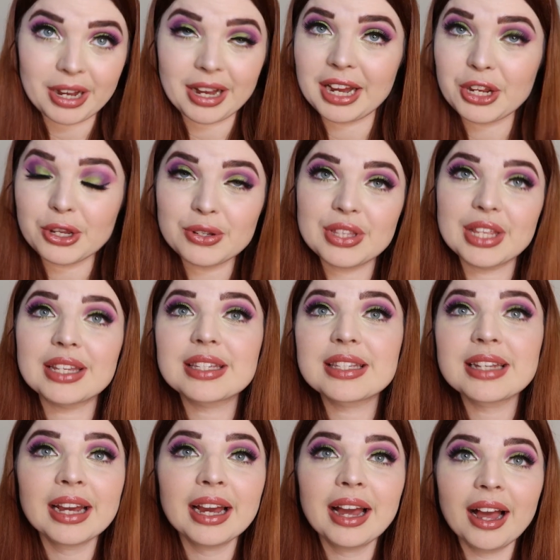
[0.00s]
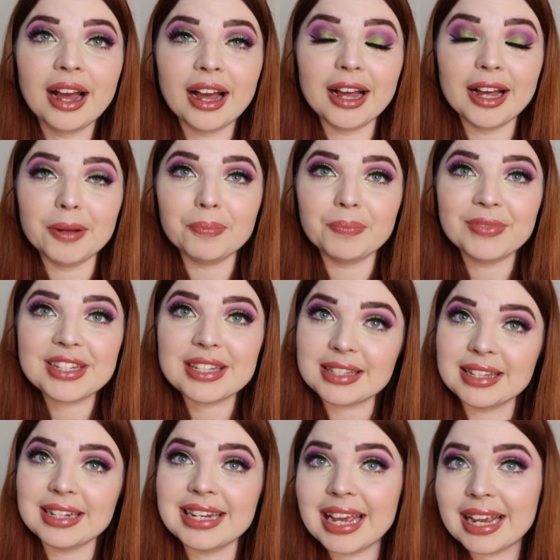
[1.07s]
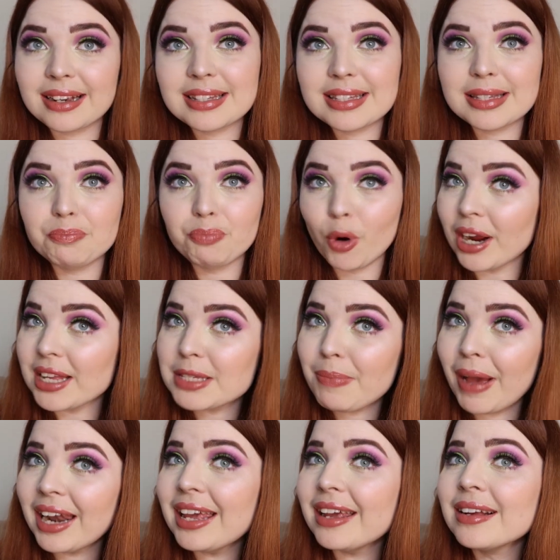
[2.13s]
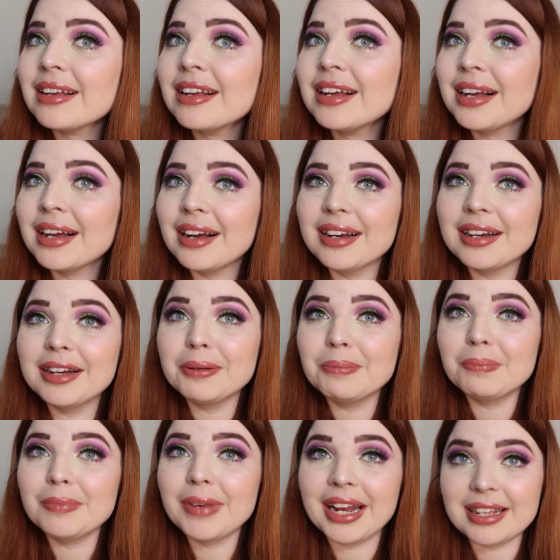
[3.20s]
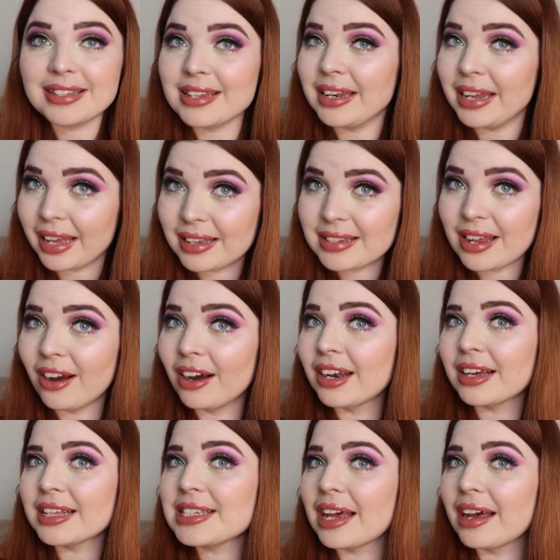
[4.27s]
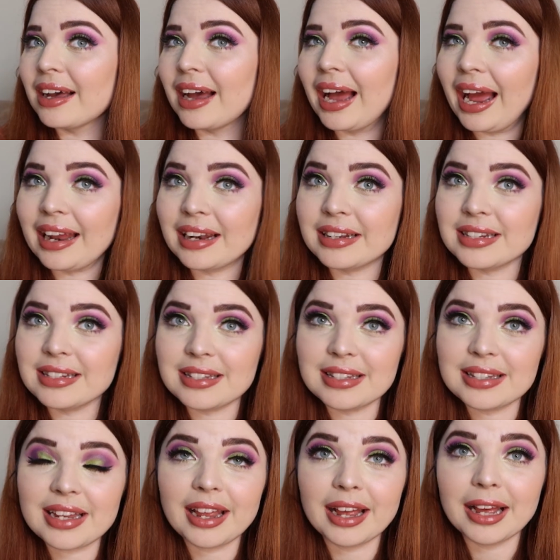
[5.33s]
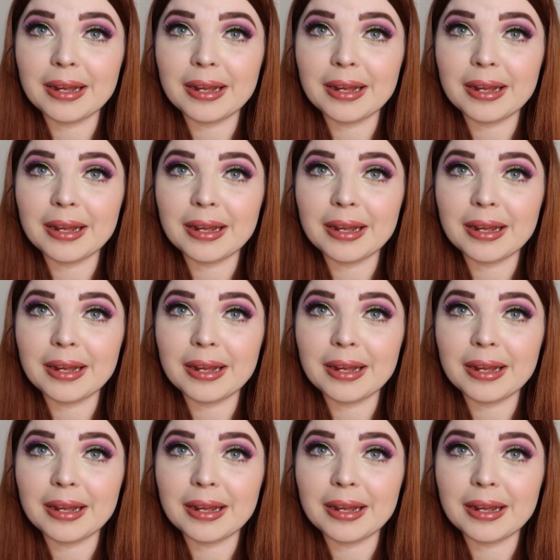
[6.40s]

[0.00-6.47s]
I use this, this is the NYX Brights palette, and it's a NYX highlighter, and